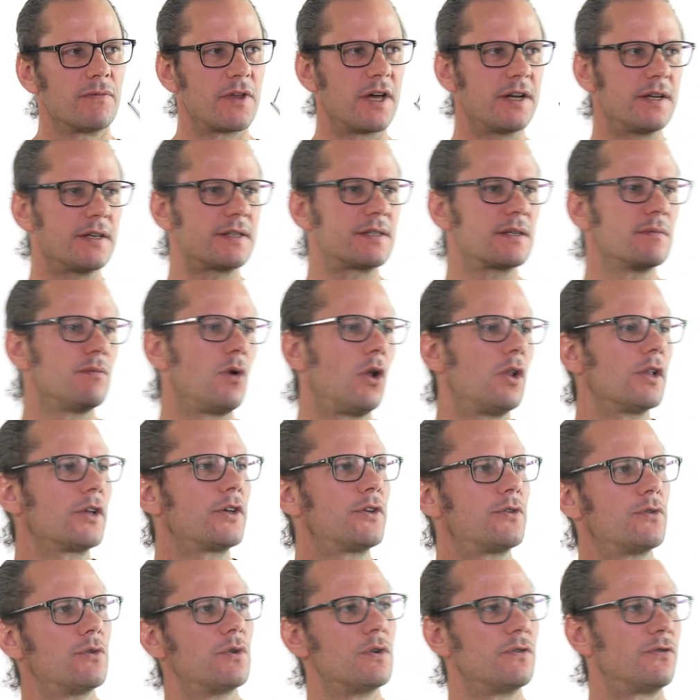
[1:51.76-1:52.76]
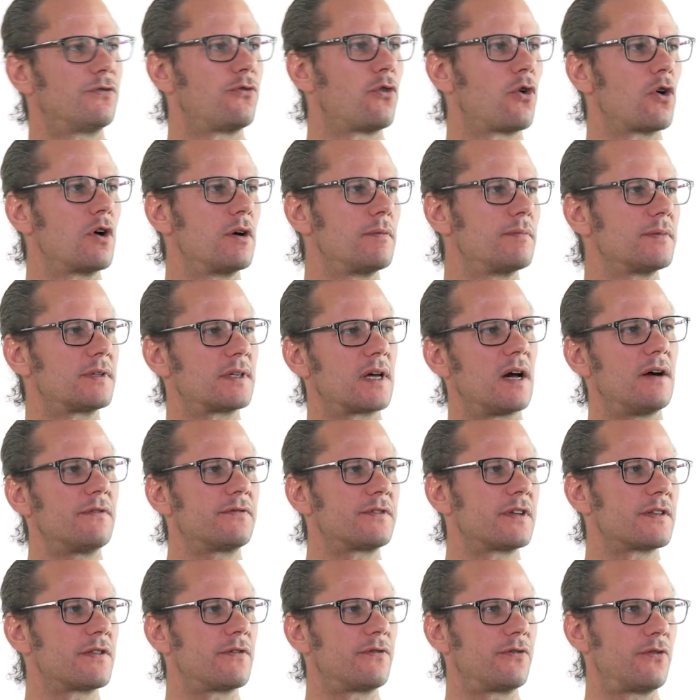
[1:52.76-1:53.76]
That is a molecule formed
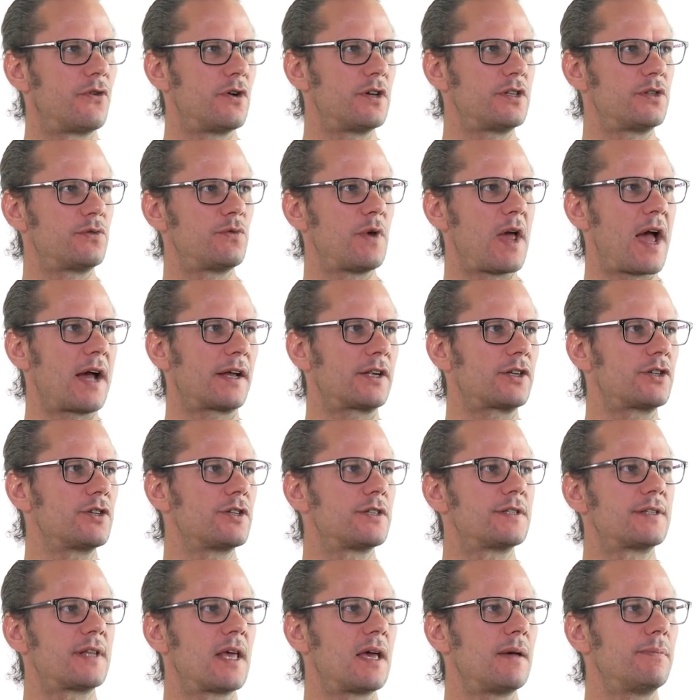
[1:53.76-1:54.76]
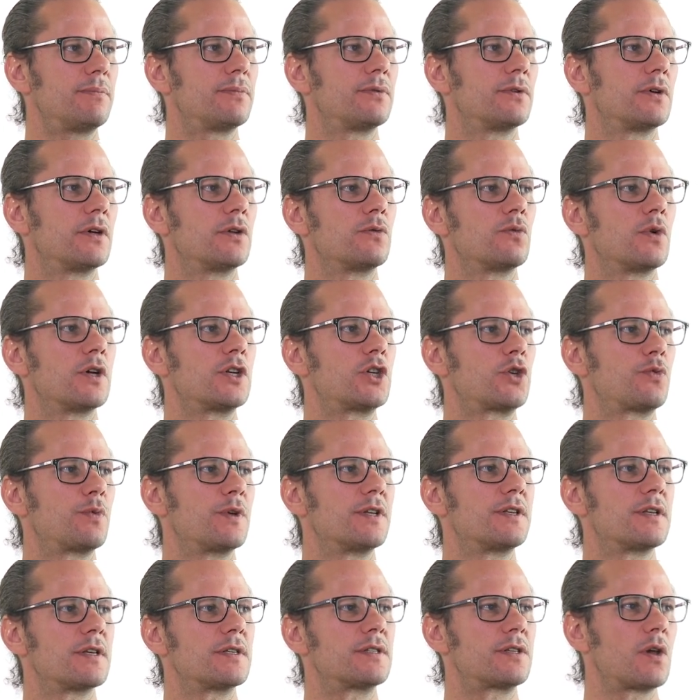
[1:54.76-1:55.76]
after the first reaction step in which
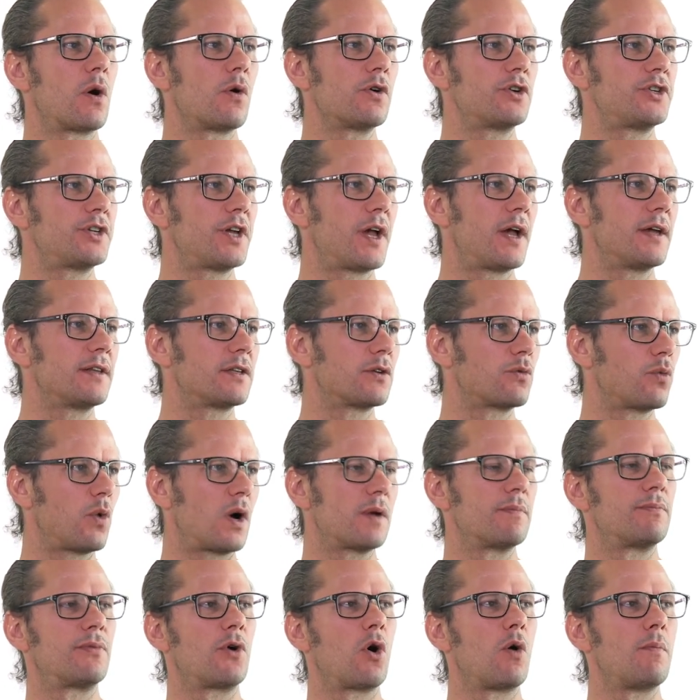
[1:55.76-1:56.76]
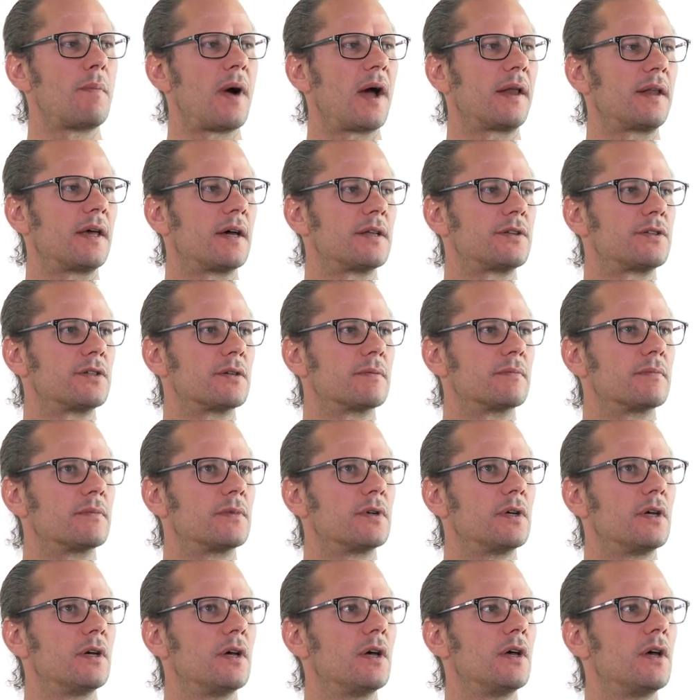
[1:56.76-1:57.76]
we dissociated one bromine atom.
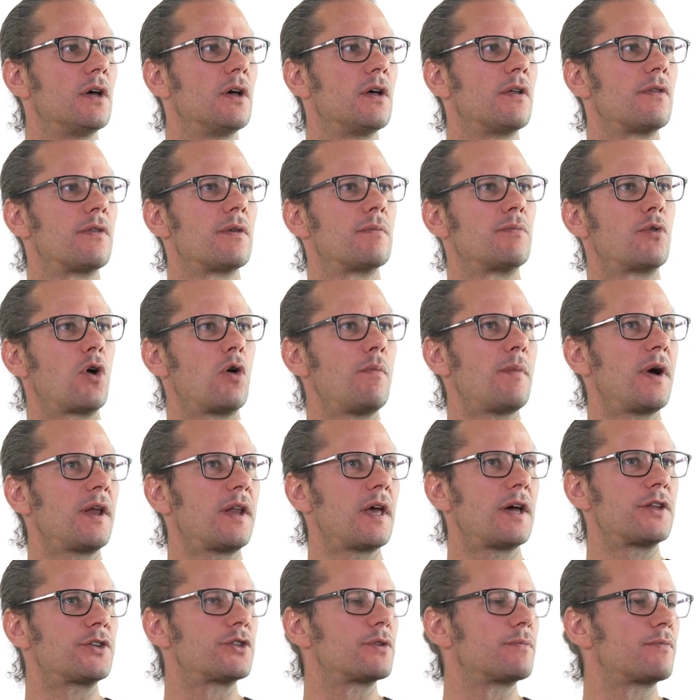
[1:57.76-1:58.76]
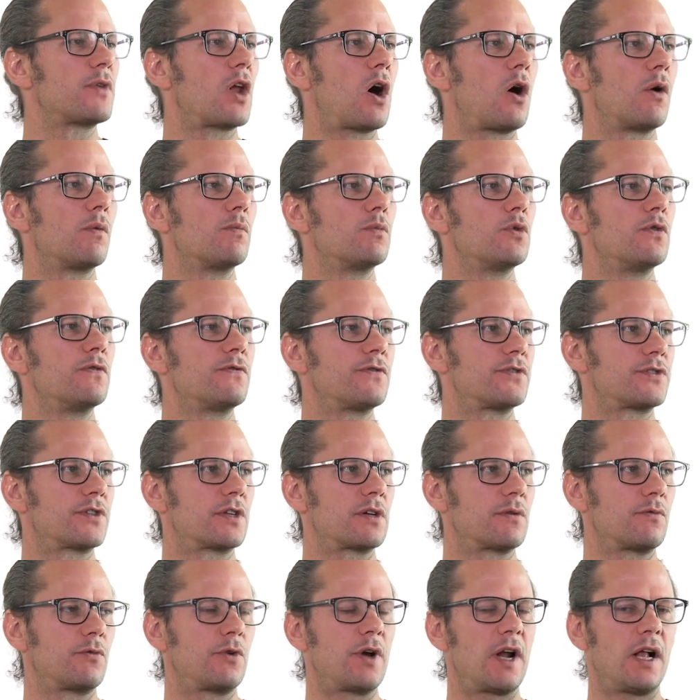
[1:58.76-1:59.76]
The bromine atom now moved
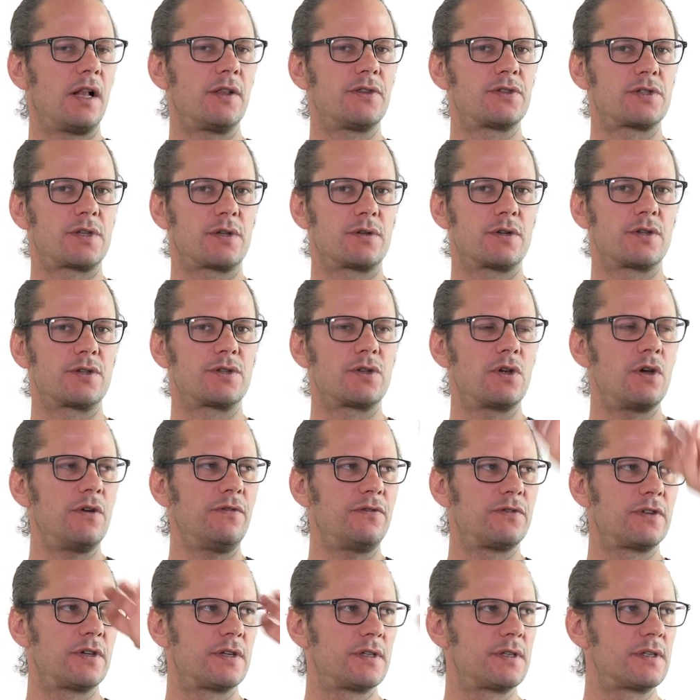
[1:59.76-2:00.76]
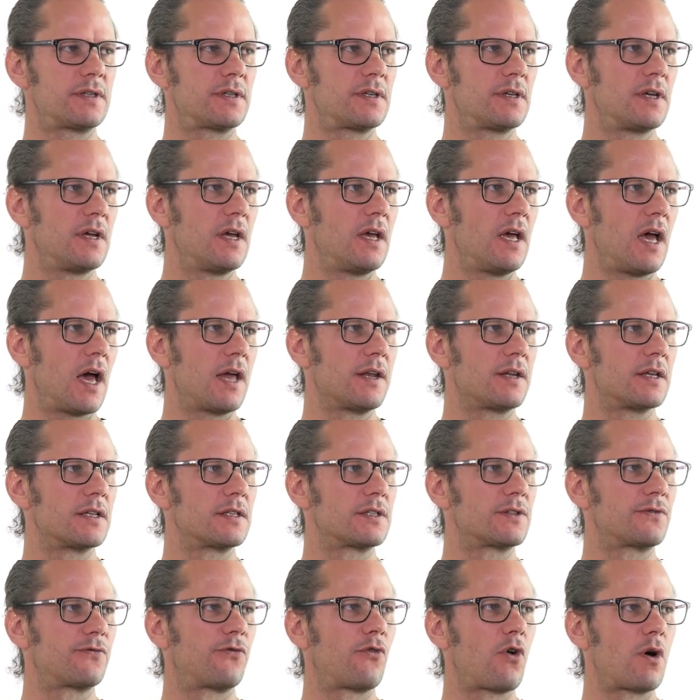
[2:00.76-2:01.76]
somewhere else on the surface and
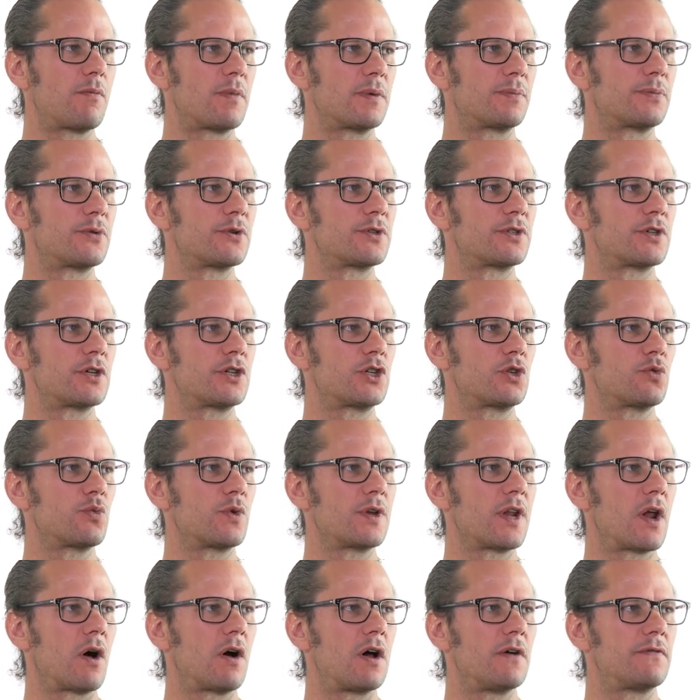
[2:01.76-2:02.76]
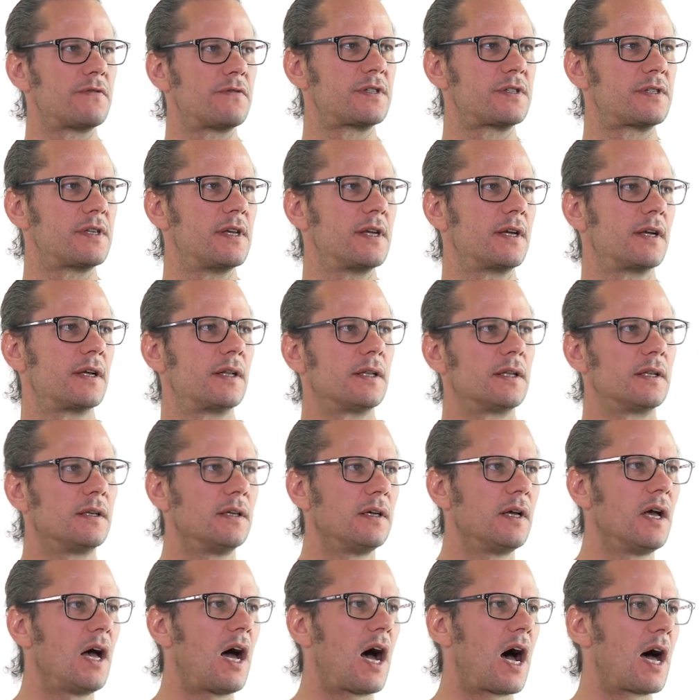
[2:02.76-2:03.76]
its former position we now single
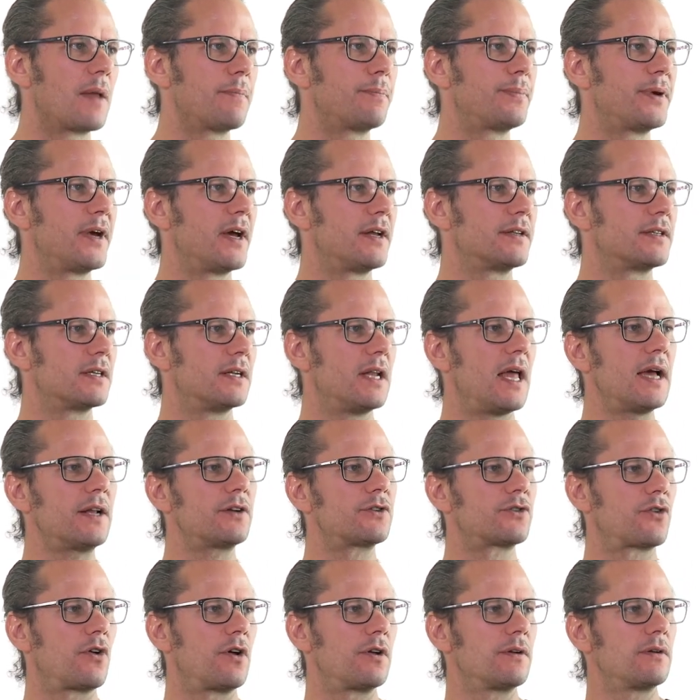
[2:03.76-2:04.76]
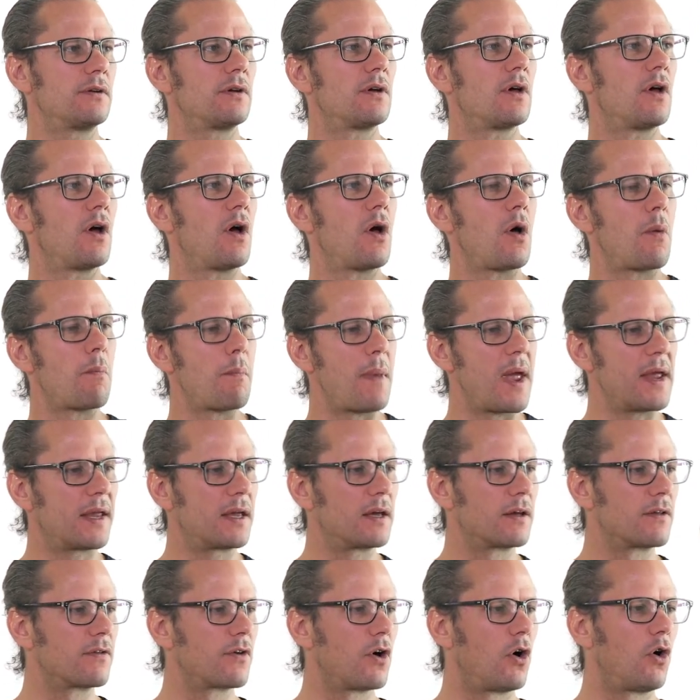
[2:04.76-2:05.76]
unpaired electron,
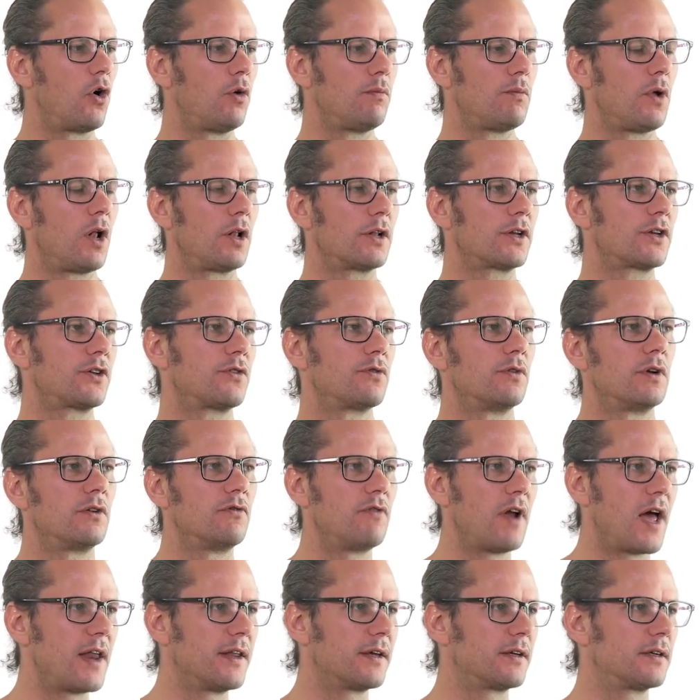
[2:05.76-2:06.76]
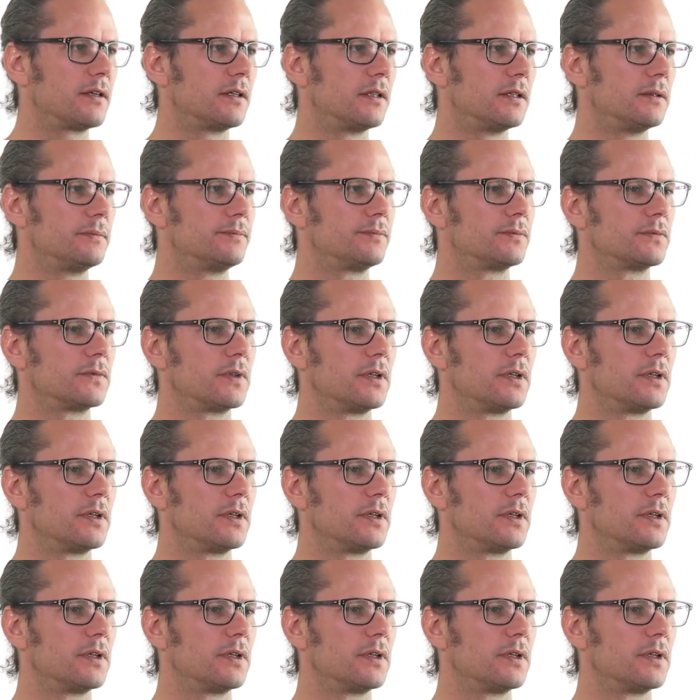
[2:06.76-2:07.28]
making the whole molecule a radical.